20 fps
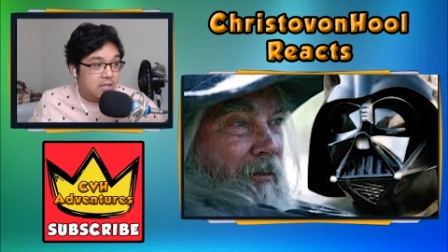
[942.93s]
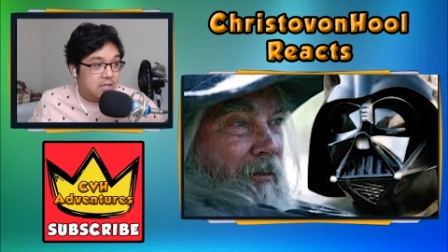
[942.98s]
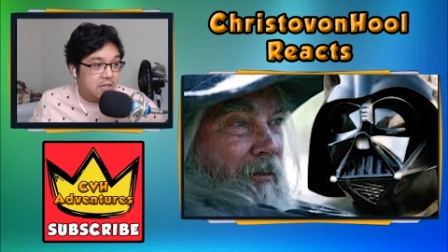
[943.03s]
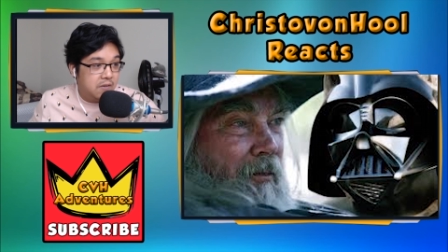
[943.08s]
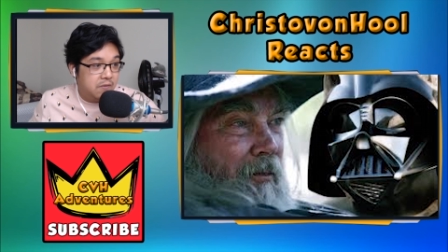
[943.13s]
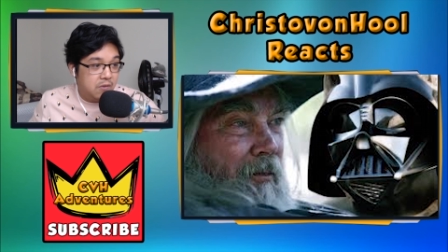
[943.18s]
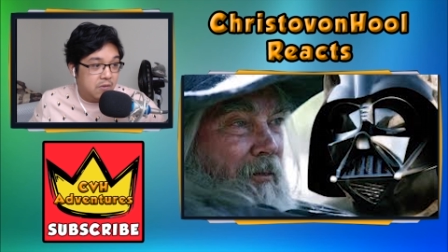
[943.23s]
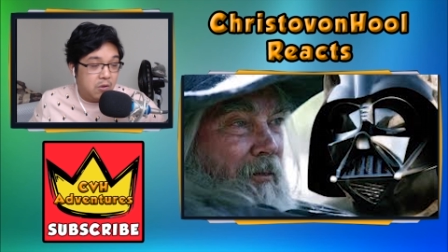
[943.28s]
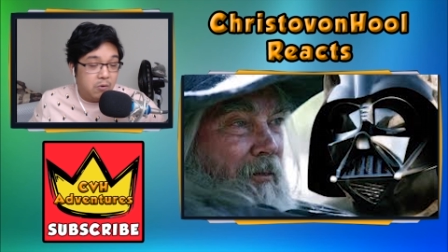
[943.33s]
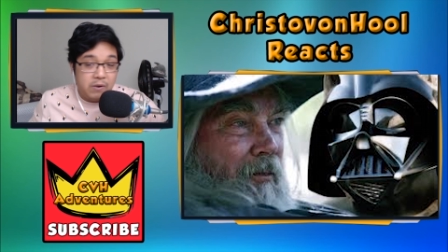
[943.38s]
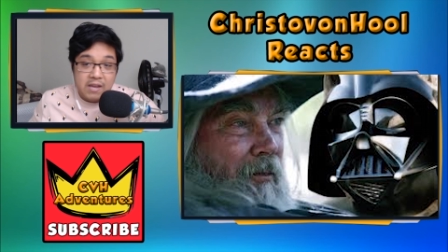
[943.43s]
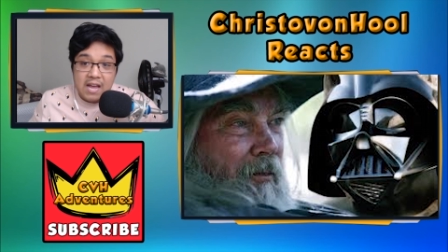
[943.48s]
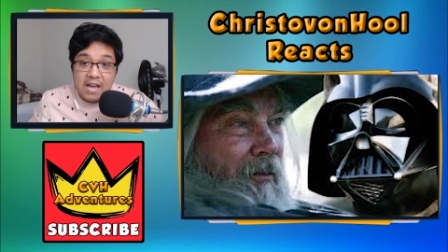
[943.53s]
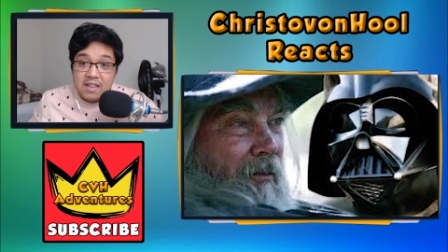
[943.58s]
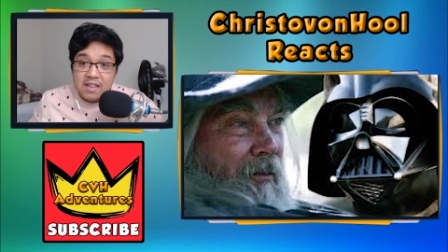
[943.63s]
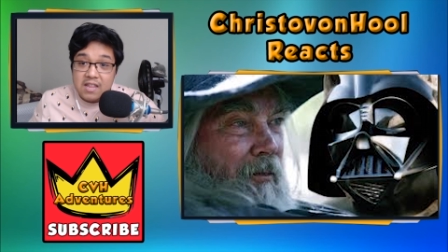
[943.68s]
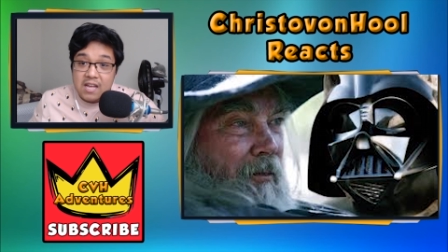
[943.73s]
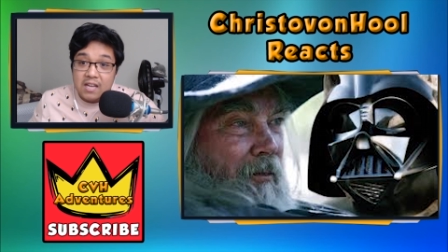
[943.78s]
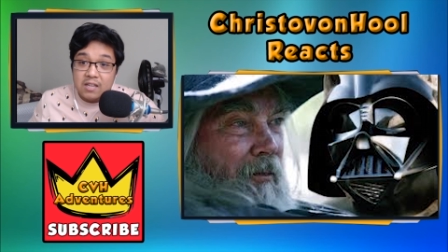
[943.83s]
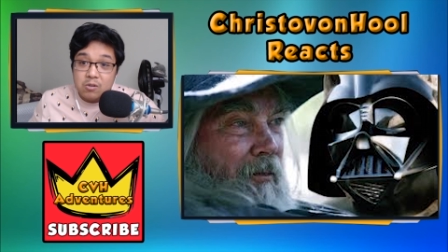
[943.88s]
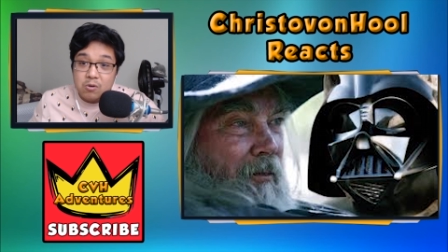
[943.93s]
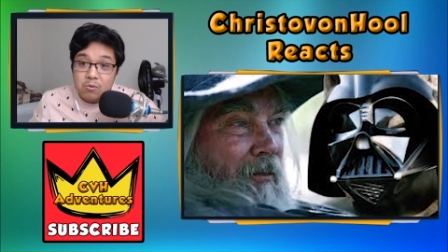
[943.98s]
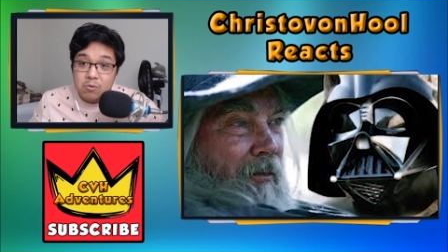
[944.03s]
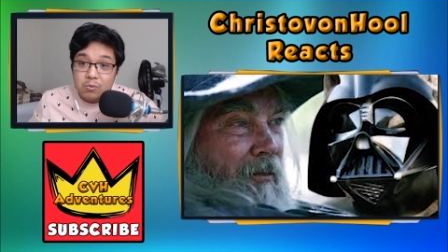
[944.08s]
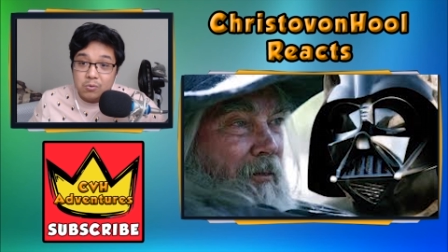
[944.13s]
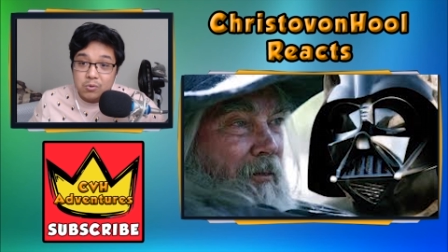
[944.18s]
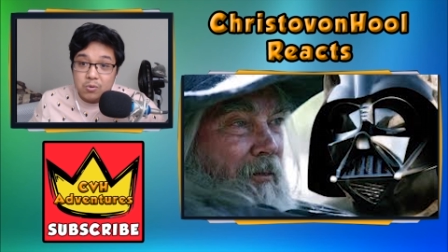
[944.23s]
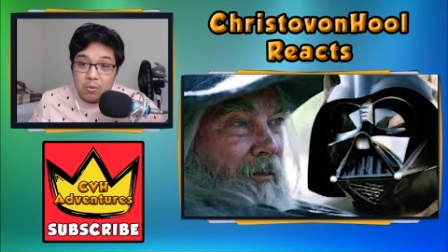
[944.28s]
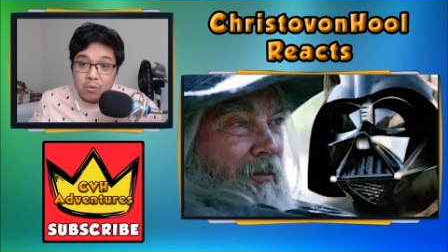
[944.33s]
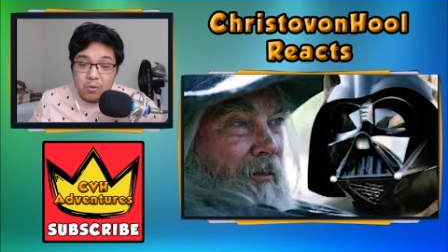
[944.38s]
even though he had that
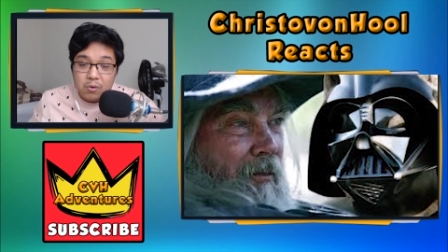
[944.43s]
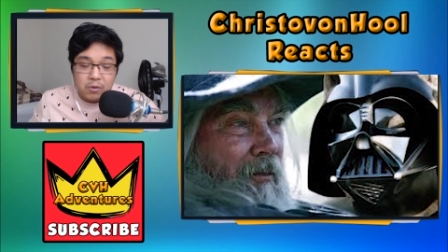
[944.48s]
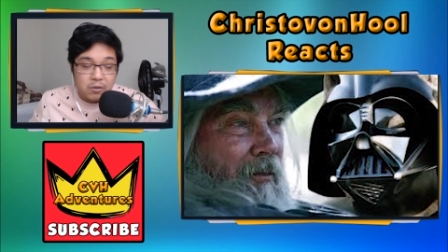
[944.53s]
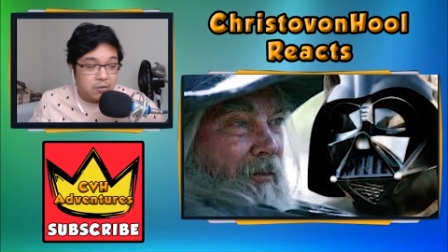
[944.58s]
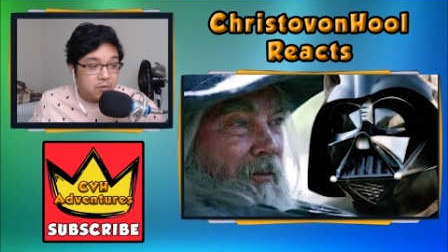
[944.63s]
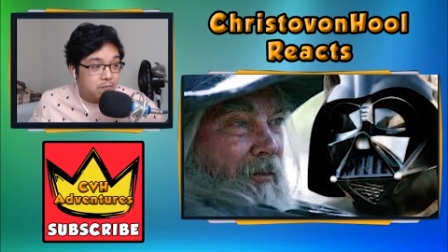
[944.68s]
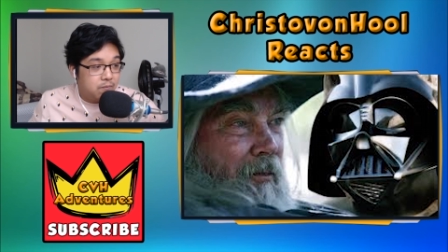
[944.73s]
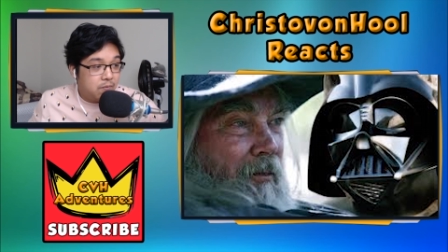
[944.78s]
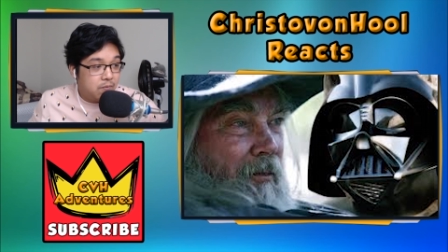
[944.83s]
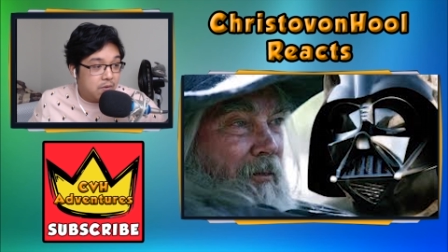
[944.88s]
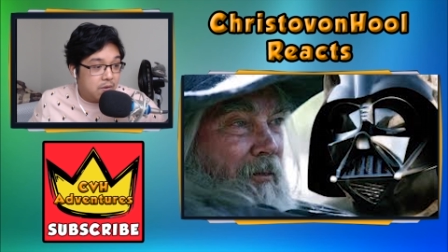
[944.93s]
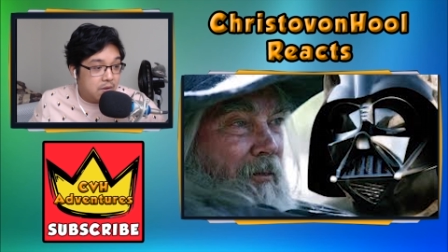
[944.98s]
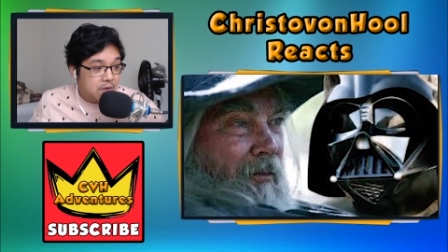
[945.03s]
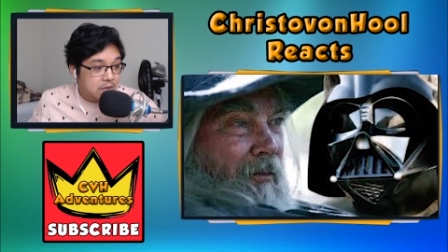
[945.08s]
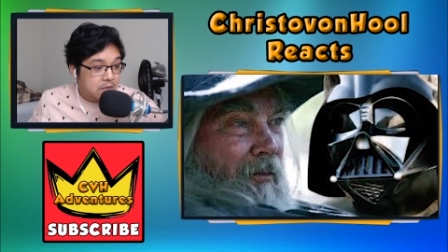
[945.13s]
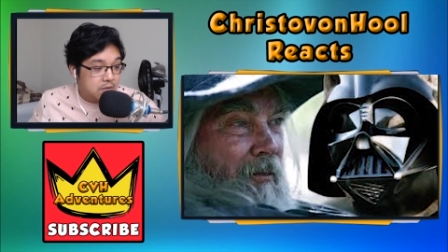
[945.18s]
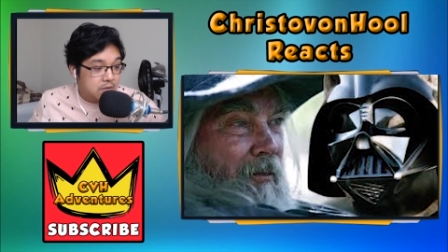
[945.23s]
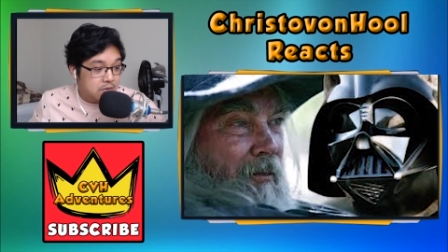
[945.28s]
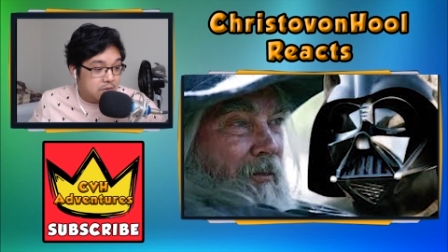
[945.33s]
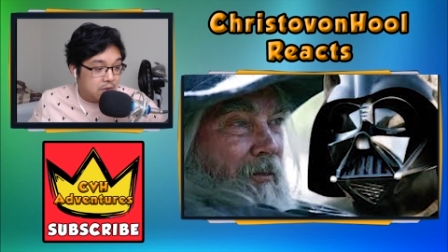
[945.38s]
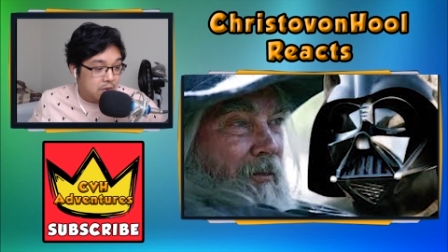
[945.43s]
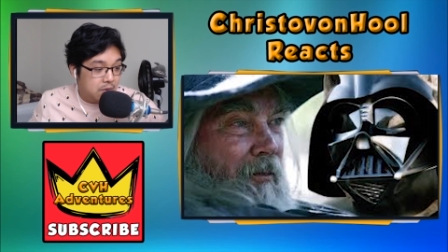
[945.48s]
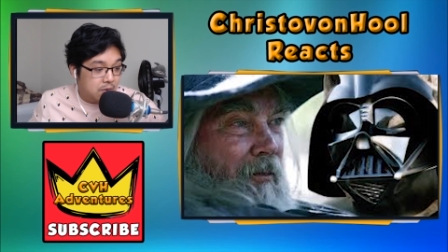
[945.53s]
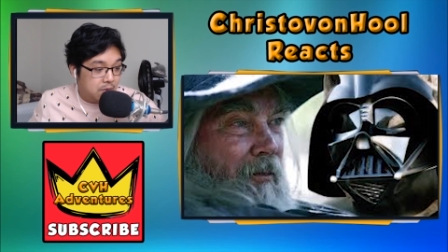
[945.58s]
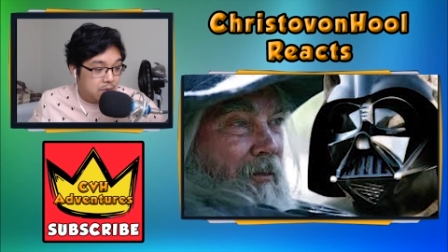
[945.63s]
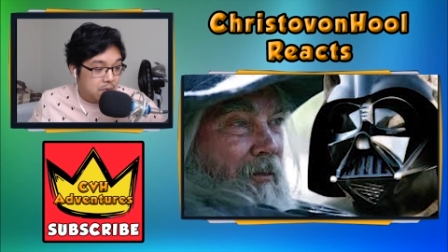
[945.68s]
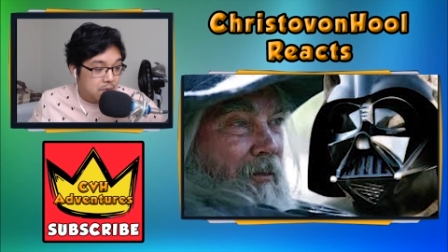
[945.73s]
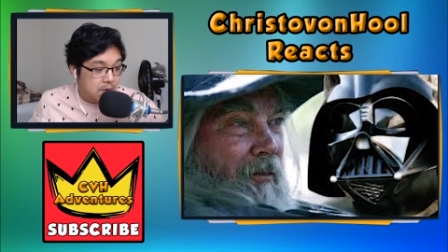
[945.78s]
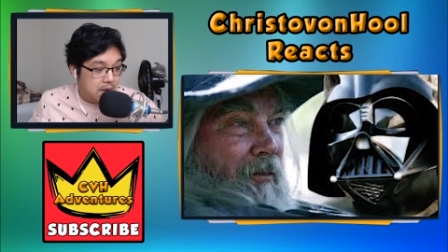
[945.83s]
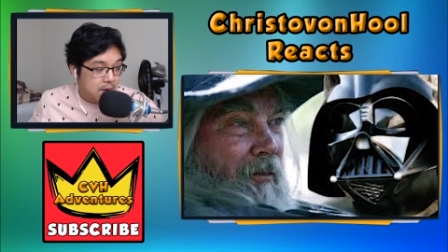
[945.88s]
cool sword.
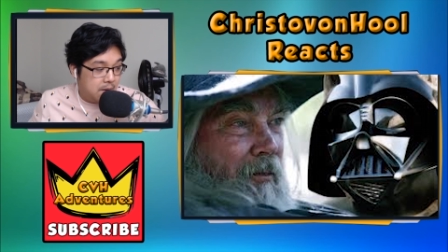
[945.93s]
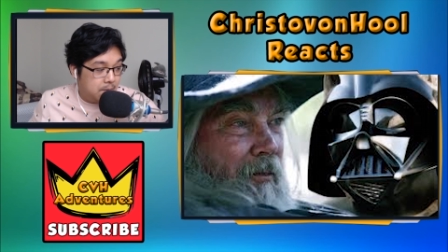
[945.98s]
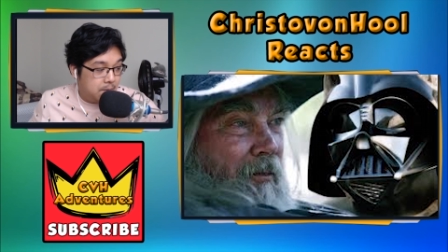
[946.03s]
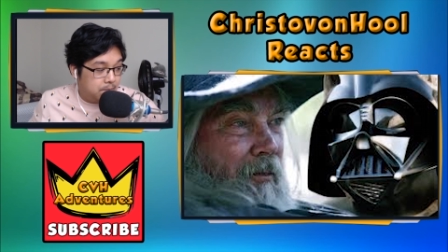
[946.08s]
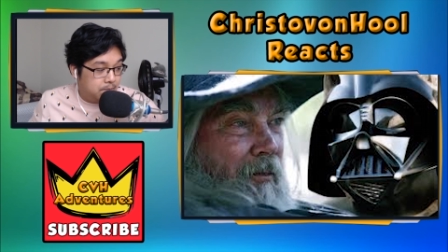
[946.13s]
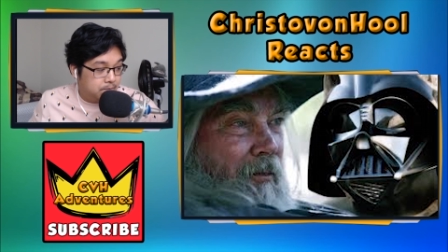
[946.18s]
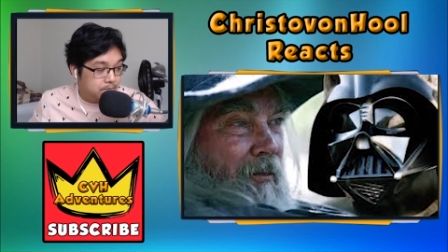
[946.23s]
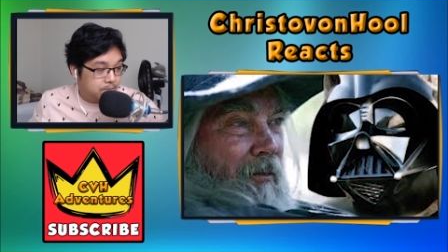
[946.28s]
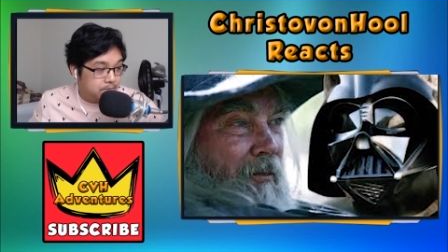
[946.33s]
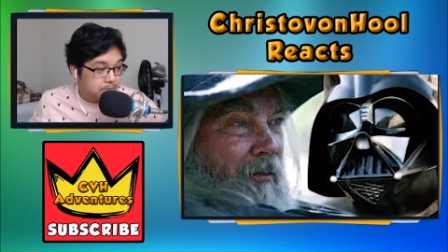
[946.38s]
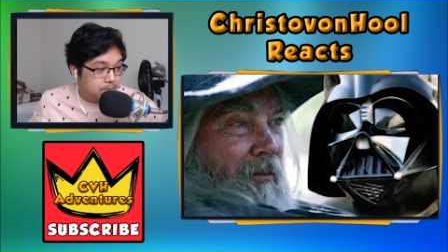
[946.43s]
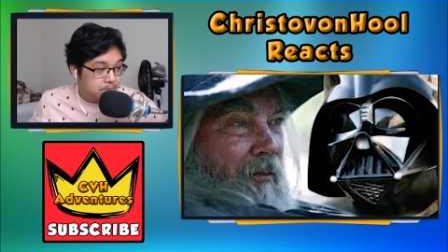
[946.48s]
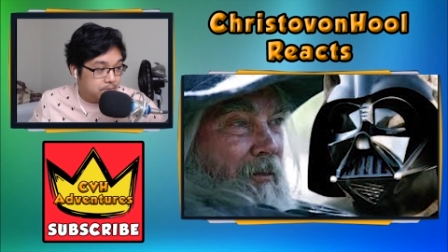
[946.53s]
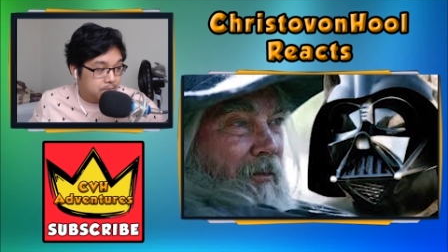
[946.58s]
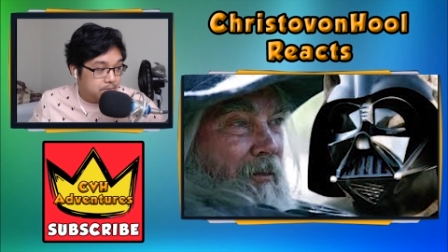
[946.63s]
So, um,